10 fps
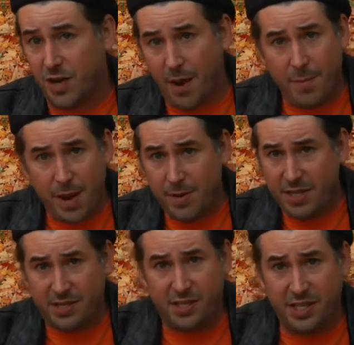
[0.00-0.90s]
Now, maybe
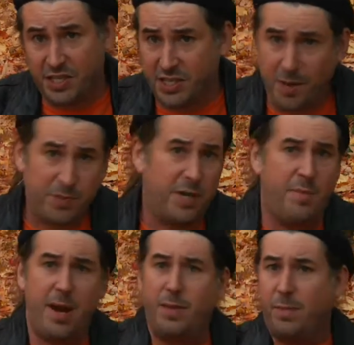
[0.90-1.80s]
this is an exception.
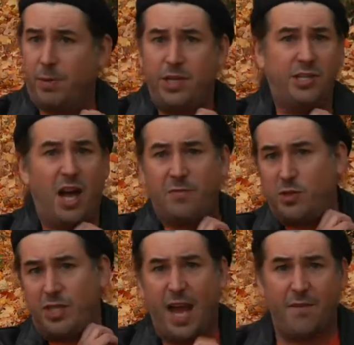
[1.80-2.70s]
Maybe the police
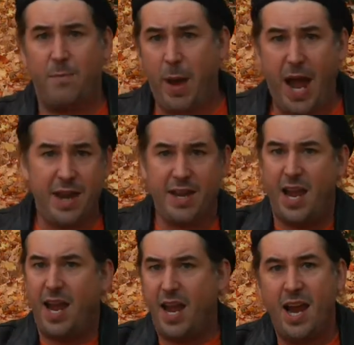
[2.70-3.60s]
officer was having a bad
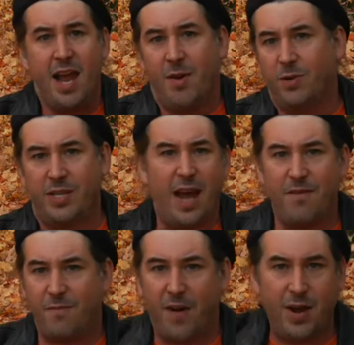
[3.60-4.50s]
day, was
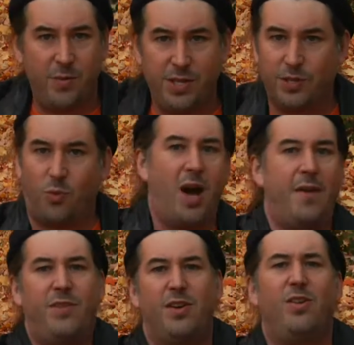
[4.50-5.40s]
having a fight with his
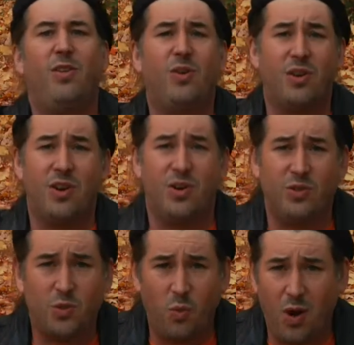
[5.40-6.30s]
wife, you know, Lord
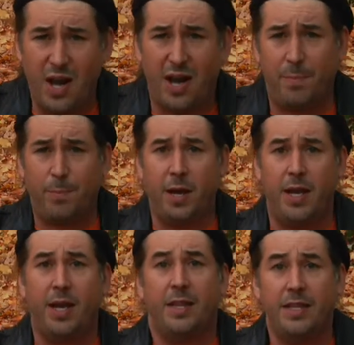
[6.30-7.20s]
knows what.
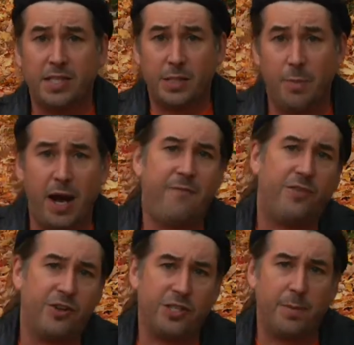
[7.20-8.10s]
But this is my
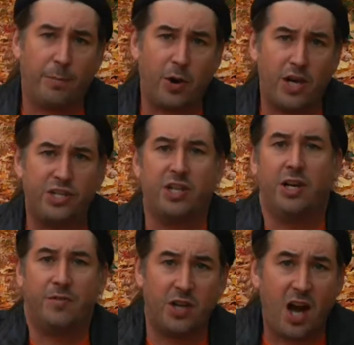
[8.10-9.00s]
first impression
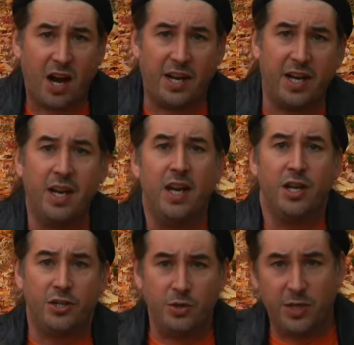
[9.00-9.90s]
of talking
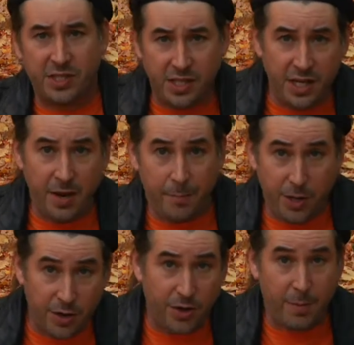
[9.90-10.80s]
to a City of
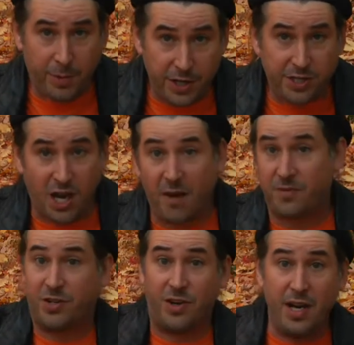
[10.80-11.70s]
Burien police
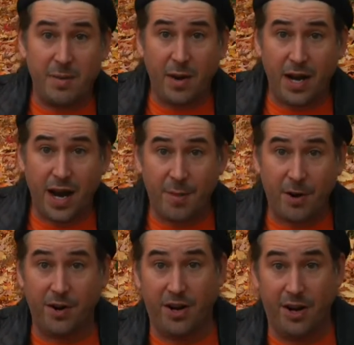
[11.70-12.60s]
officer in my
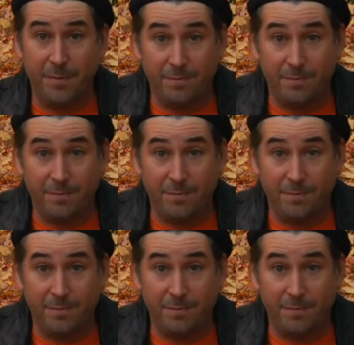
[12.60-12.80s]
neighborhood.